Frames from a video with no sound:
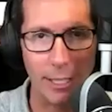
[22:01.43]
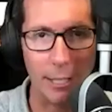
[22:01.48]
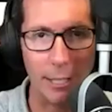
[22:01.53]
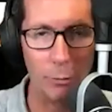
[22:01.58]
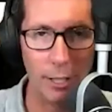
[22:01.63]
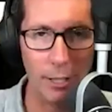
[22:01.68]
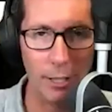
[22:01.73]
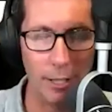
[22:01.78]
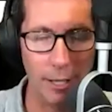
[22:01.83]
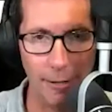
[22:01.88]
to
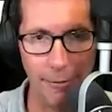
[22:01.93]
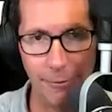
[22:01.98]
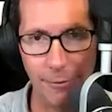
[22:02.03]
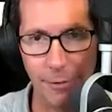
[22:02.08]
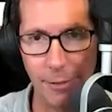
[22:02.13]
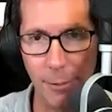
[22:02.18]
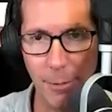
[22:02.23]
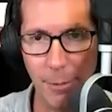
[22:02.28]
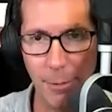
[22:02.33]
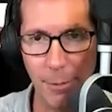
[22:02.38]
get rid
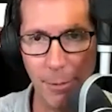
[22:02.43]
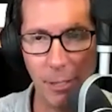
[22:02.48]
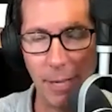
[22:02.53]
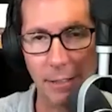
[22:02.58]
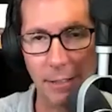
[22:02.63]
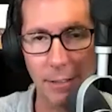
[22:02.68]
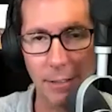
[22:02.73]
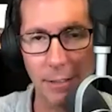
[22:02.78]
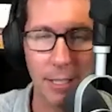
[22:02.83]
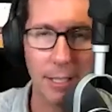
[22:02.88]
of the
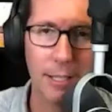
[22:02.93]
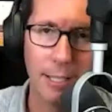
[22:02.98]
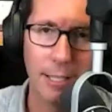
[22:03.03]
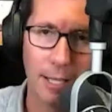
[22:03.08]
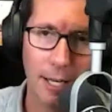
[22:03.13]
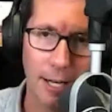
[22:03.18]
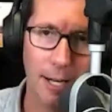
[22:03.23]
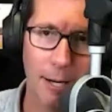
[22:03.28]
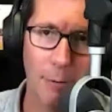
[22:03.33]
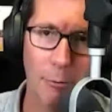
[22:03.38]
middleman,
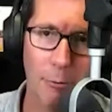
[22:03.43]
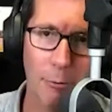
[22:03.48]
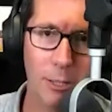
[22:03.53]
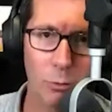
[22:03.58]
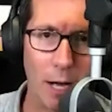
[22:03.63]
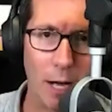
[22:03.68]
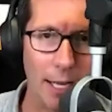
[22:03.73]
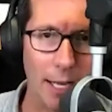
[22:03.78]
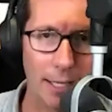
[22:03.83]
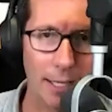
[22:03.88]
uh, which
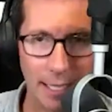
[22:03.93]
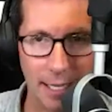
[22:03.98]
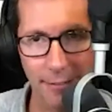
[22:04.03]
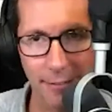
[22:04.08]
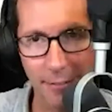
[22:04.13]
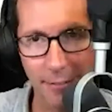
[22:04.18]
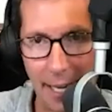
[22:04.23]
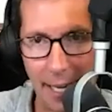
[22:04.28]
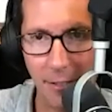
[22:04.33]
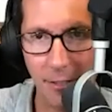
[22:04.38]
is why I kind
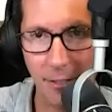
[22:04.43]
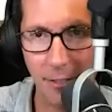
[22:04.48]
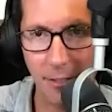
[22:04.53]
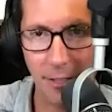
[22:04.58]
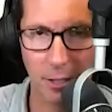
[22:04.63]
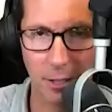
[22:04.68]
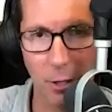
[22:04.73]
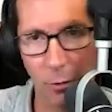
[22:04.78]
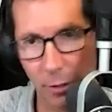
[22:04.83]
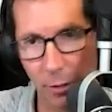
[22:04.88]
of hazed
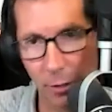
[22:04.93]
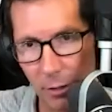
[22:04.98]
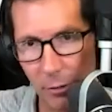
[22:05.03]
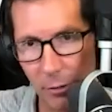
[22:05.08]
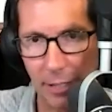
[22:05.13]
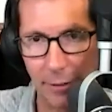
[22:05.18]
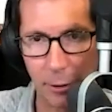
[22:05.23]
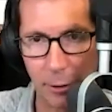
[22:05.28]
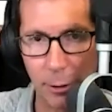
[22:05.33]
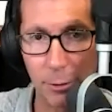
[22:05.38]
you. So, oh, we're
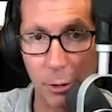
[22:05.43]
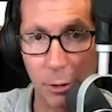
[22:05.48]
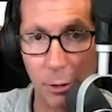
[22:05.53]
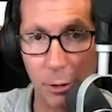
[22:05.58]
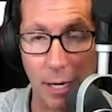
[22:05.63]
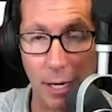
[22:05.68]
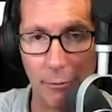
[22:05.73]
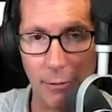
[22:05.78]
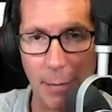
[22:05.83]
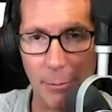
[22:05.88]
going down the crypto
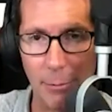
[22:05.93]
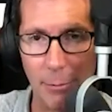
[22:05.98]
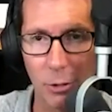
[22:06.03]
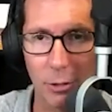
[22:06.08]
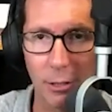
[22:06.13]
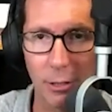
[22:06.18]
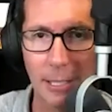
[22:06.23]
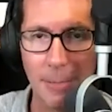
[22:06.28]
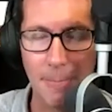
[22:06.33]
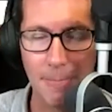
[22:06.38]
rabbit
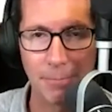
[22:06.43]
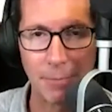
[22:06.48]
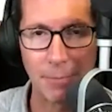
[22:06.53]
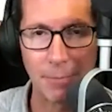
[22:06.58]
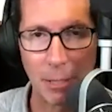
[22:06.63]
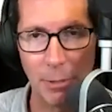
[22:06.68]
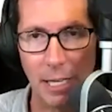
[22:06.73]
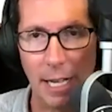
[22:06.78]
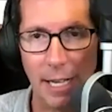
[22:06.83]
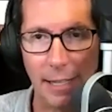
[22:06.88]
hole.
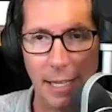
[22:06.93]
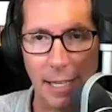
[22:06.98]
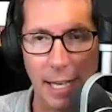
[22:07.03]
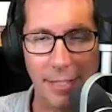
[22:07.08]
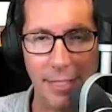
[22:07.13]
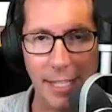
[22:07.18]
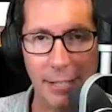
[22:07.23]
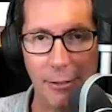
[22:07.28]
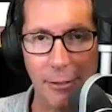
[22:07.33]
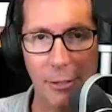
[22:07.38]
But I,
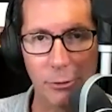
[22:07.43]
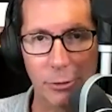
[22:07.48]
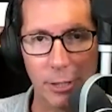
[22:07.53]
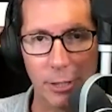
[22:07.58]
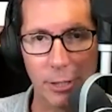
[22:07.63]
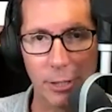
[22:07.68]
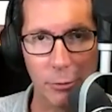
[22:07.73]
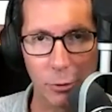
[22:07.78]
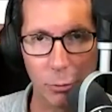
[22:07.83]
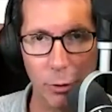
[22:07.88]
I, think it was
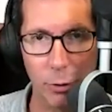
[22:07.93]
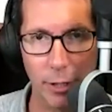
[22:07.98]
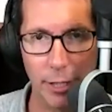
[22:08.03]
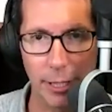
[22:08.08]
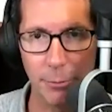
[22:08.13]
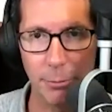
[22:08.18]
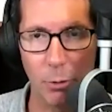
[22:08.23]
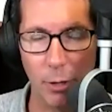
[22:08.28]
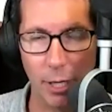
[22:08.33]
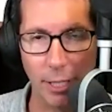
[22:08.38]
it was a really
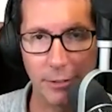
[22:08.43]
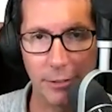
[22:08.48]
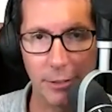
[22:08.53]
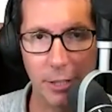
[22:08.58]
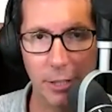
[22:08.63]
good point.